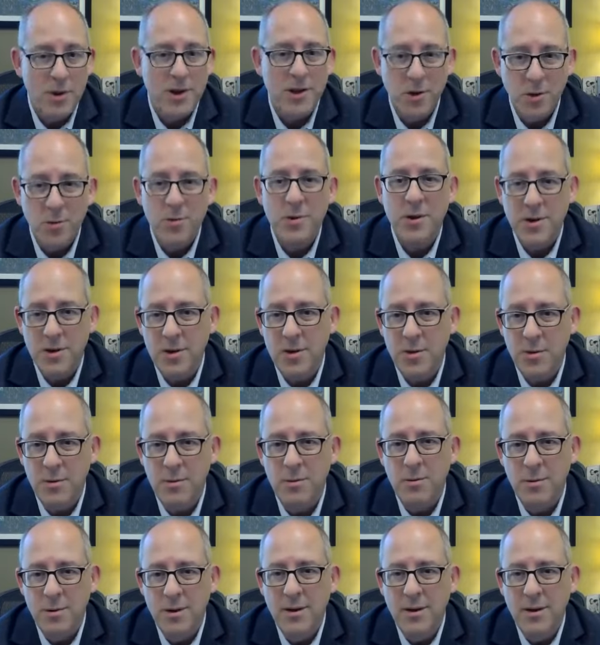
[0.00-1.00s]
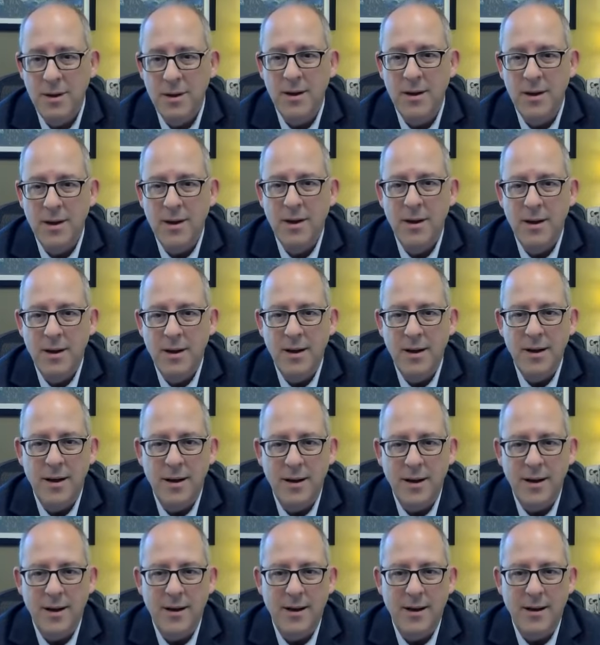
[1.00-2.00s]
you can do.
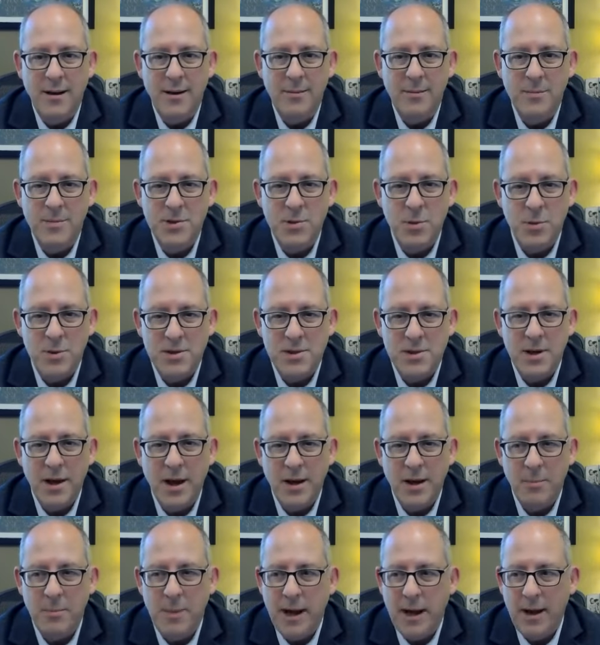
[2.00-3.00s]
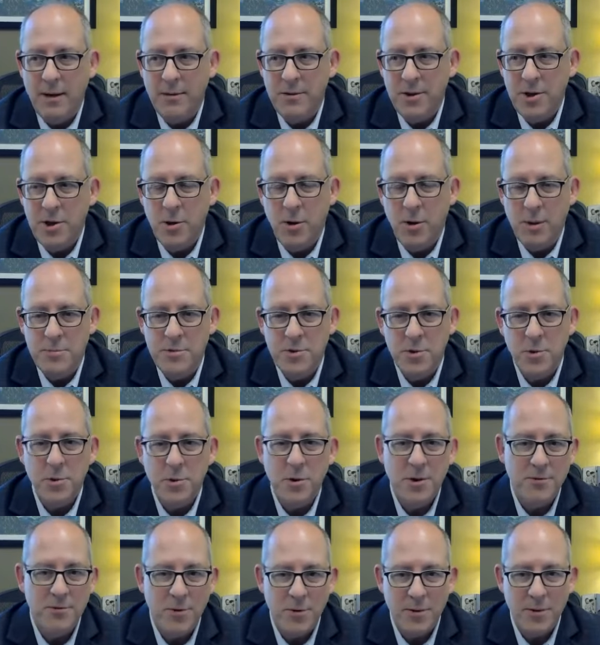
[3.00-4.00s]
So it's not about, I'm too
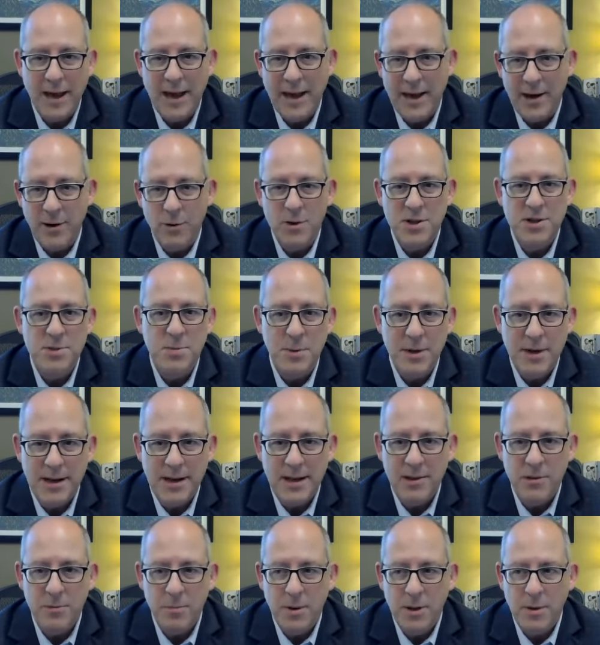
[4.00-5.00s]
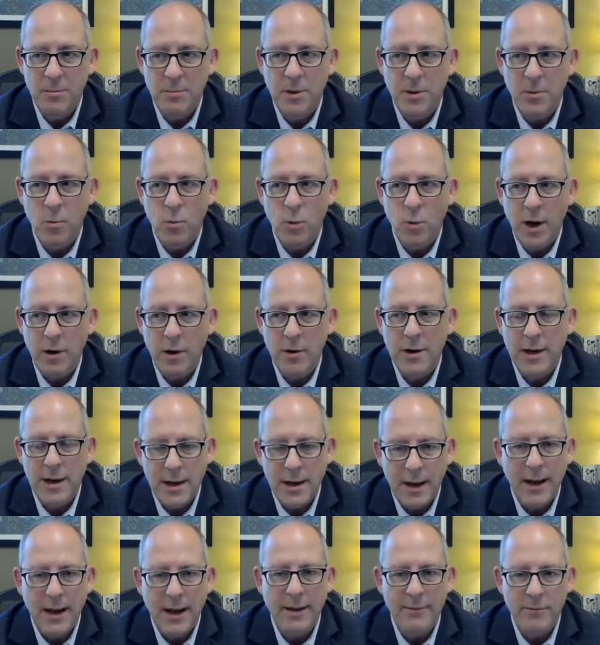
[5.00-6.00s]
good for that, or it's beneath me, but where can
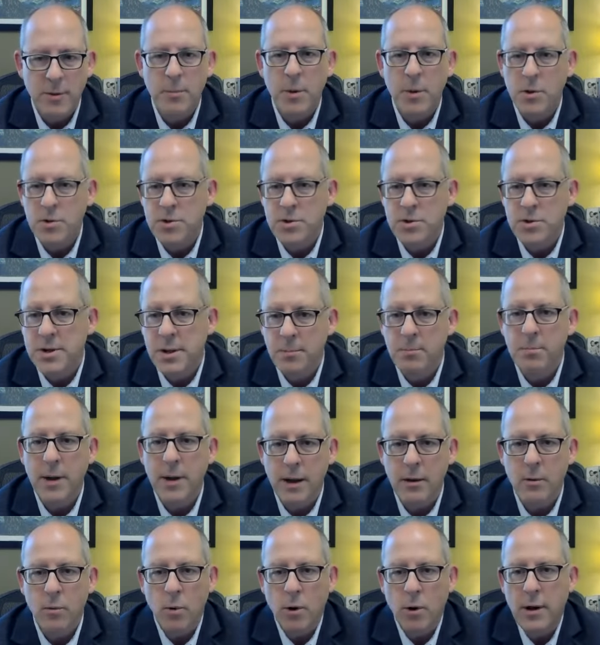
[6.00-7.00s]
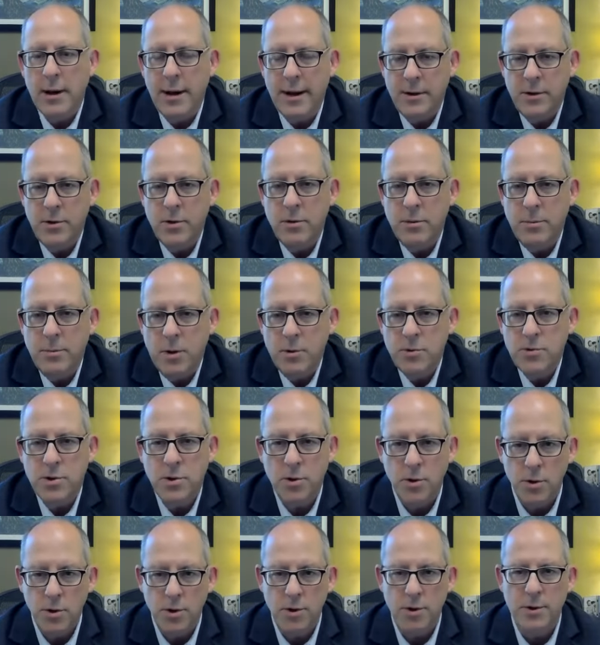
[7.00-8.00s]
I have the most impact? Where can I do the most
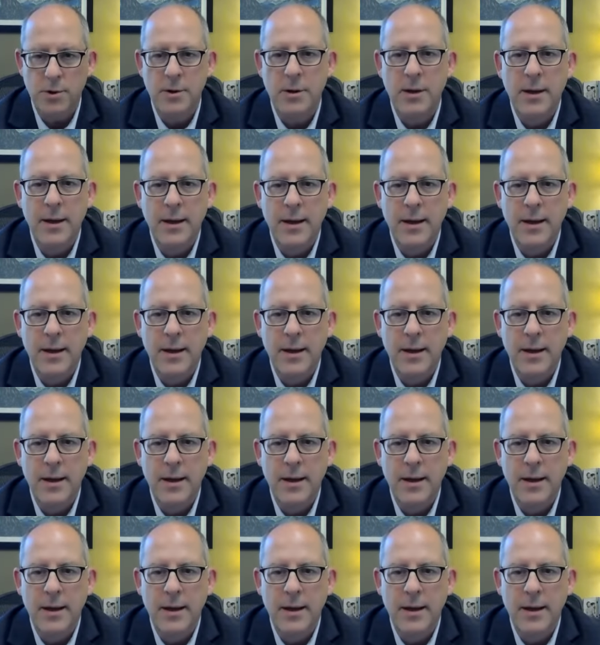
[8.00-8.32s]
good?